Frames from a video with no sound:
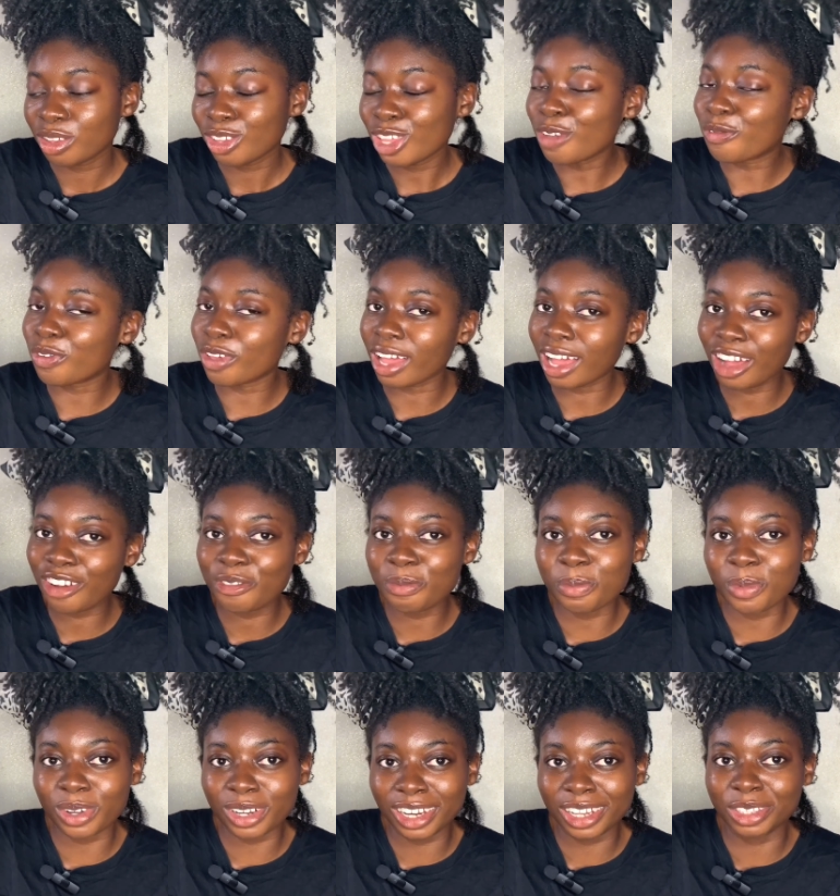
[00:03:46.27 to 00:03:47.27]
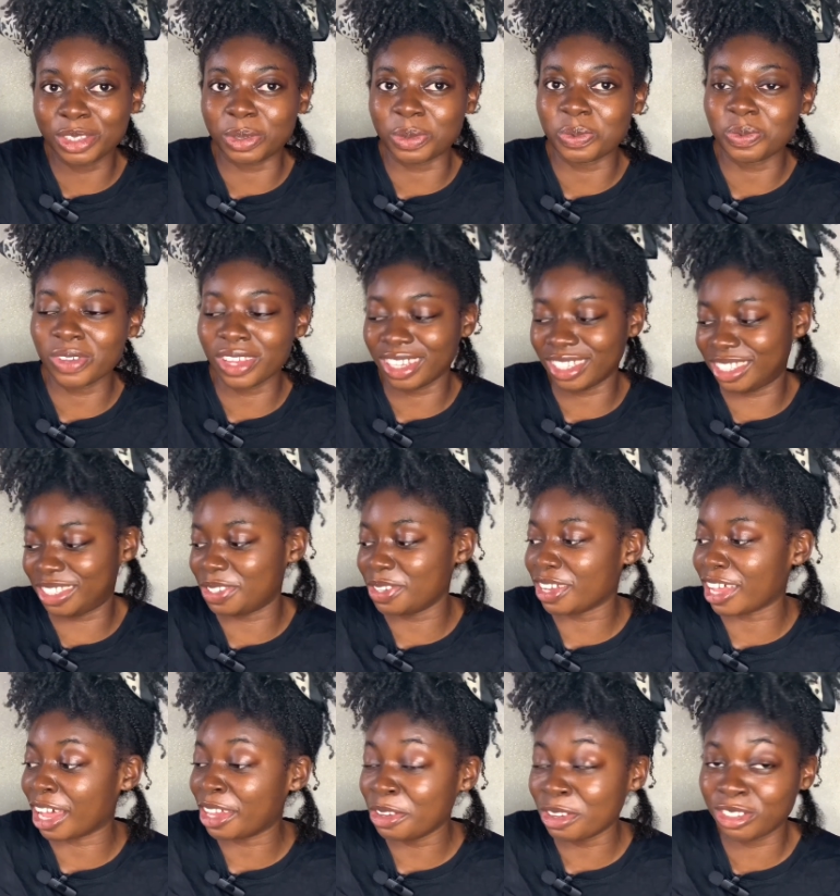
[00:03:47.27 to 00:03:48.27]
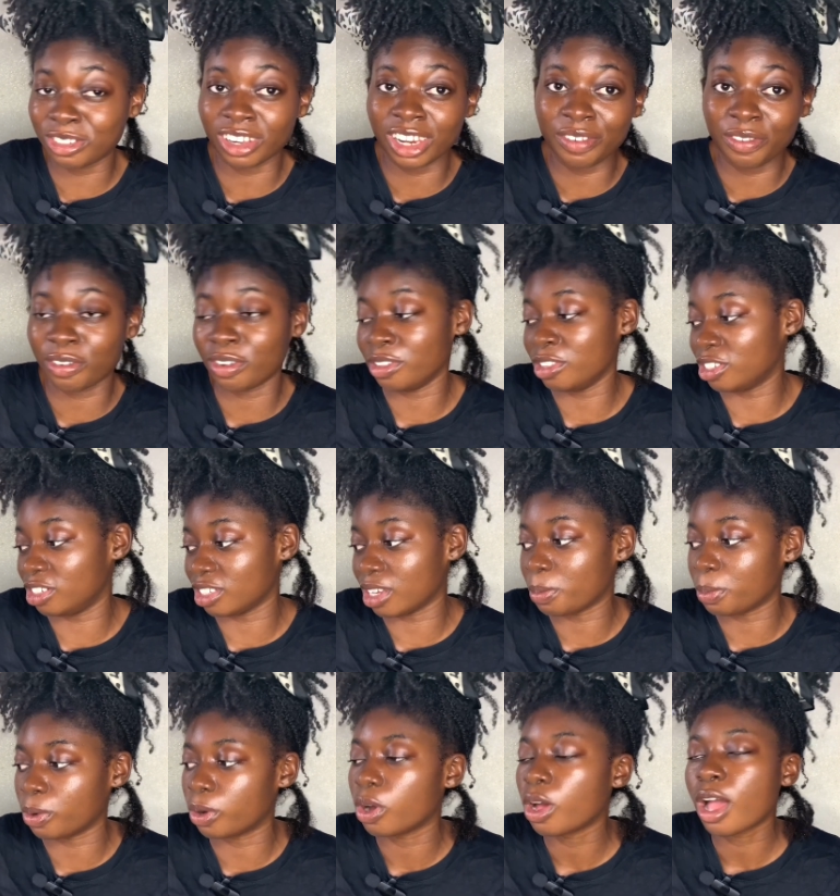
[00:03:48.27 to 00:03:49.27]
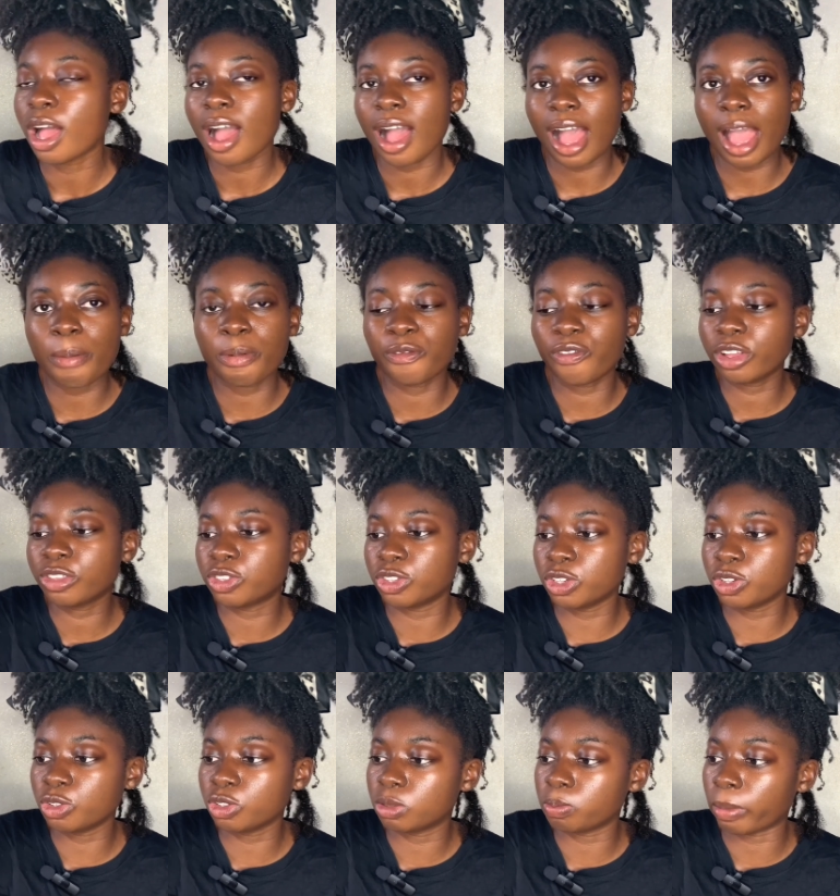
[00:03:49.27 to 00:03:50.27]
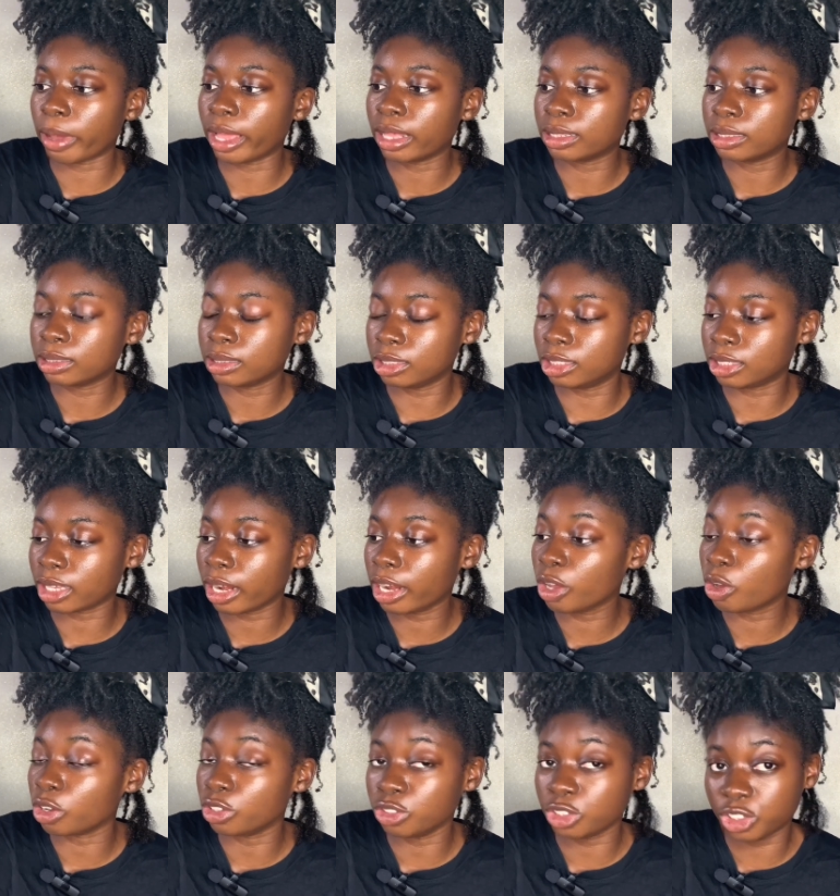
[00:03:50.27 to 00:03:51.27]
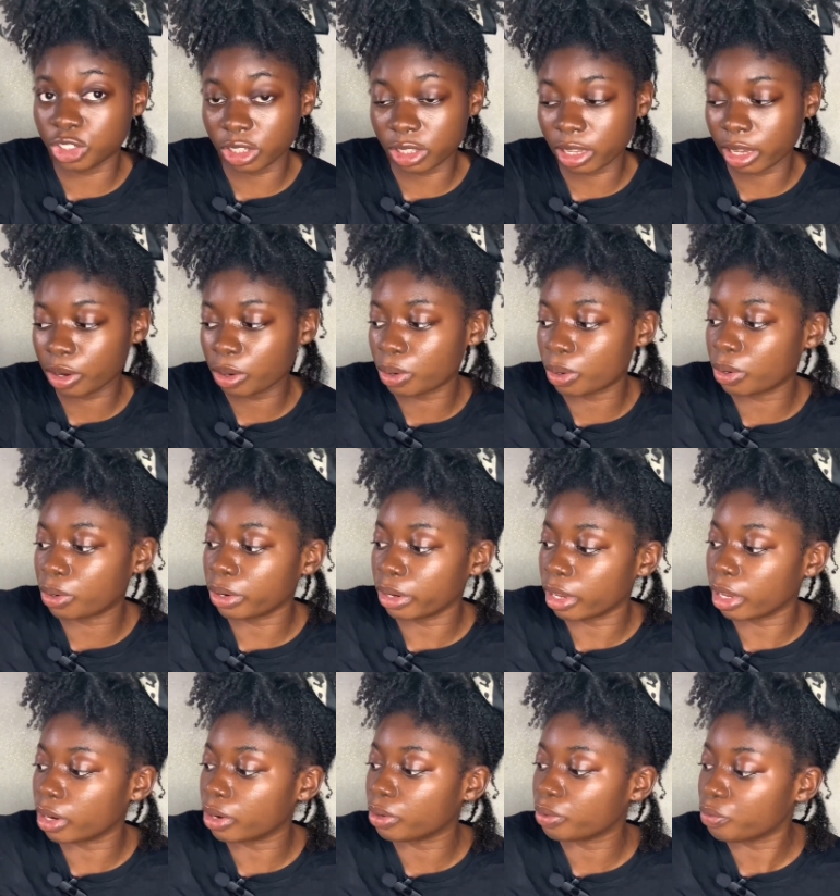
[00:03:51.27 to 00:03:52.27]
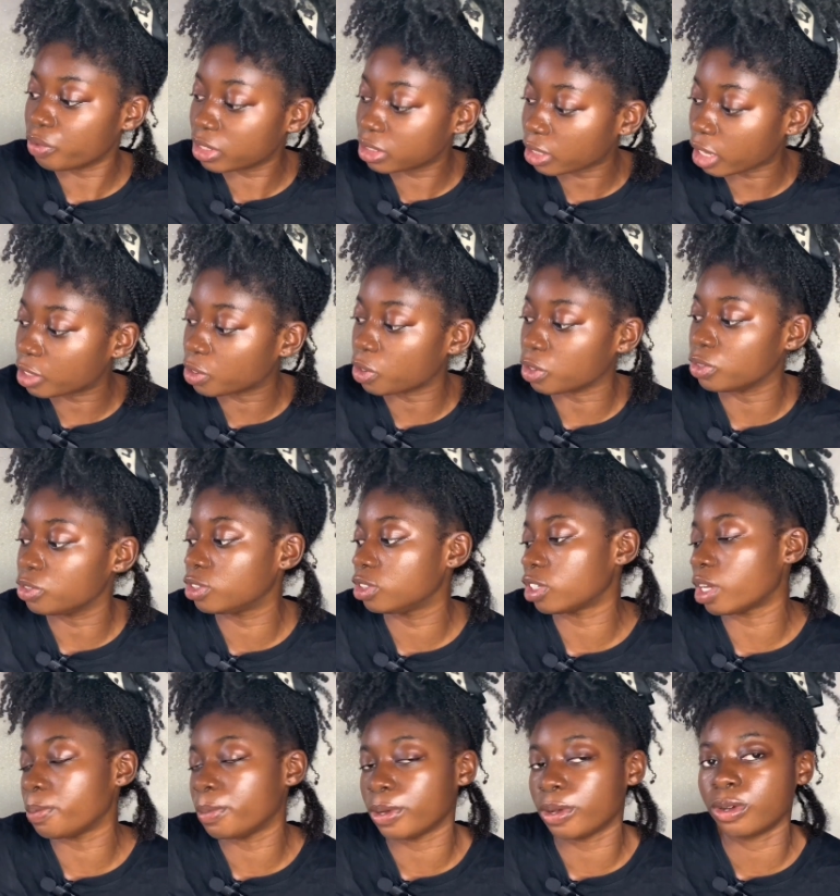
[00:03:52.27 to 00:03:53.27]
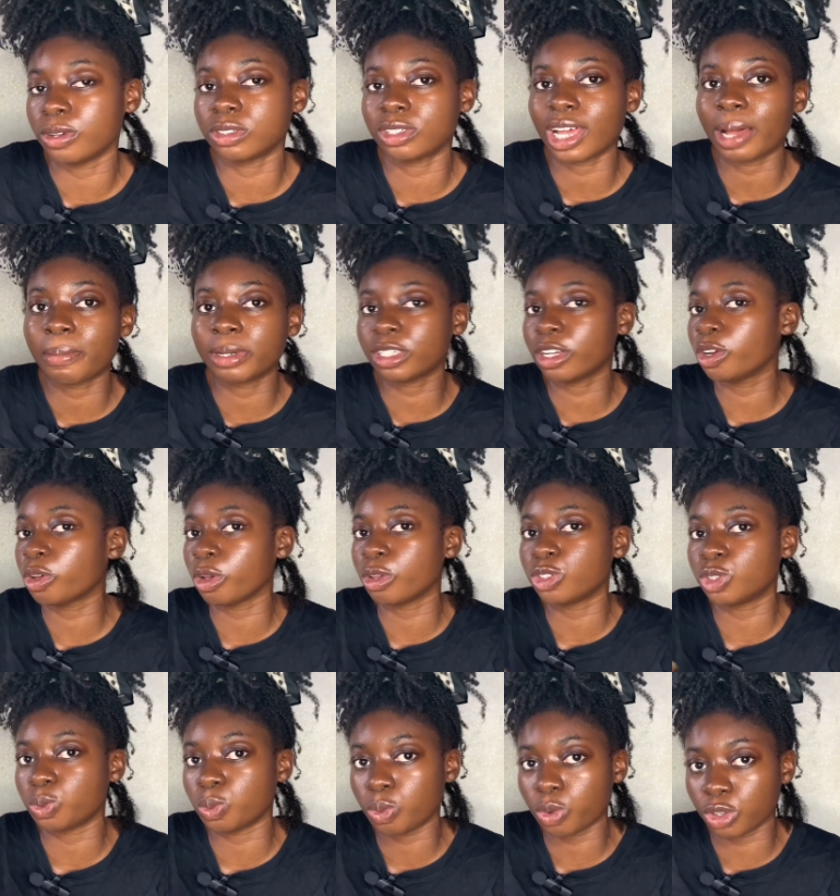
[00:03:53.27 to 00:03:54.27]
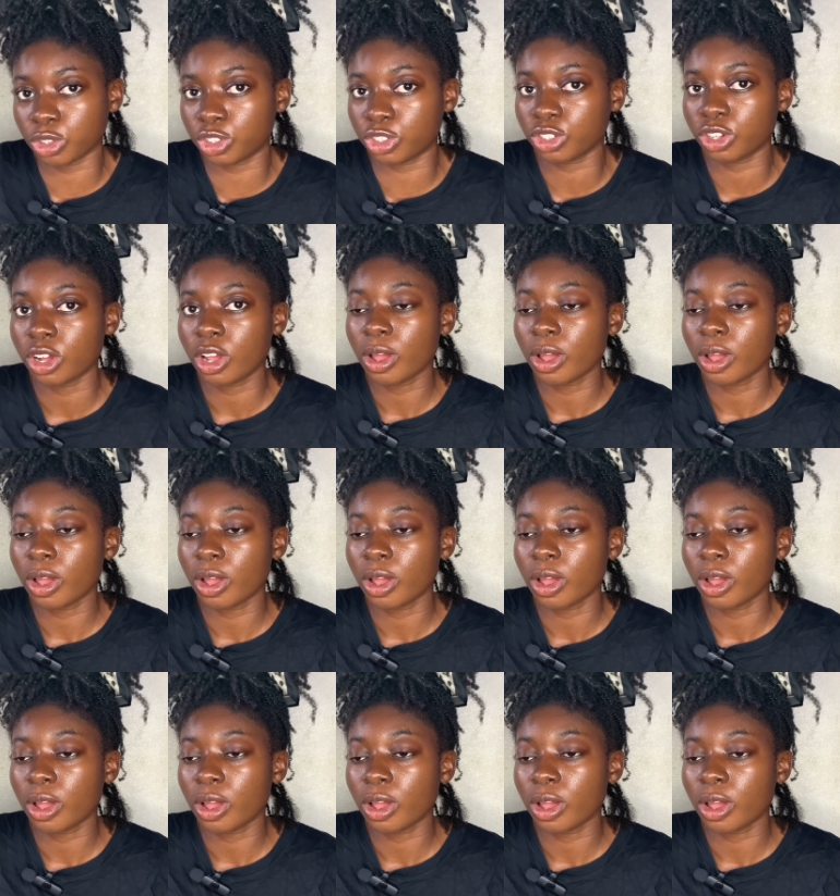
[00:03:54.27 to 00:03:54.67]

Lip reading: If you have money to waste, you can use a leave-in conditioner, but I prefer to use my detangling conditioner or a rinse-out conditioner because I'm actually going to wash